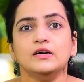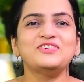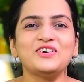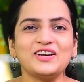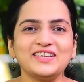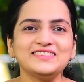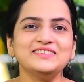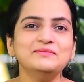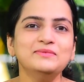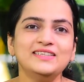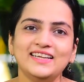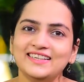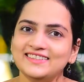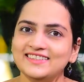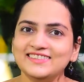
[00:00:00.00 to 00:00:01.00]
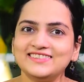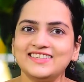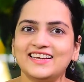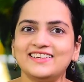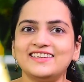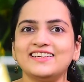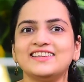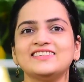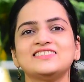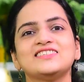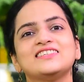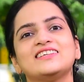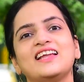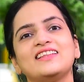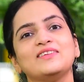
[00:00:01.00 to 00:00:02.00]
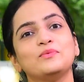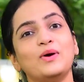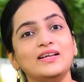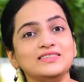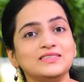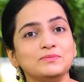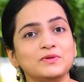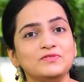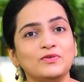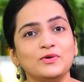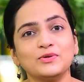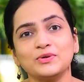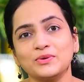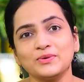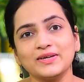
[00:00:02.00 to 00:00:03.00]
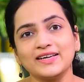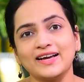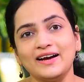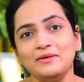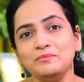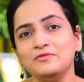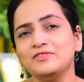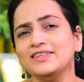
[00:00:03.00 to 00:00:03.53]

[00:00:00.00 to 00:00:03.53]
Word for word: For us, the millennial generation and the ones before growing up,